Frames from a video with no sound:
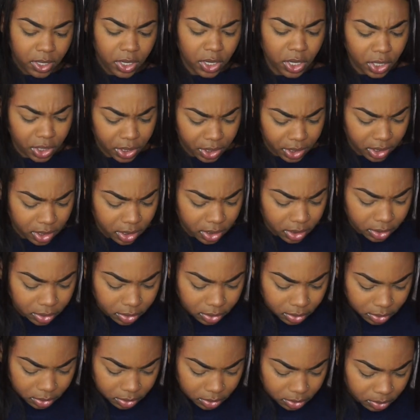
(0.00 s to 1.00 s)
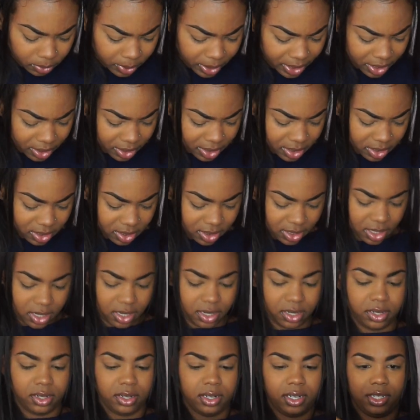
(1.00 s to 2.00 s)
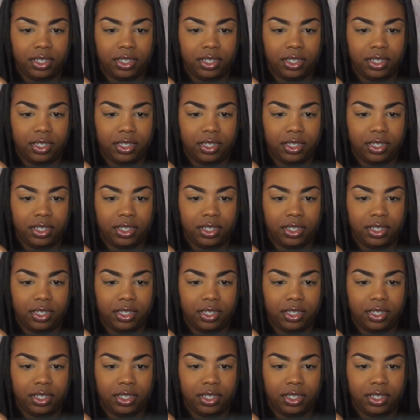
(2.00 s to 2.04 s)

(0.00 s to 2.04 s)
hood. Wait, this is not a hood,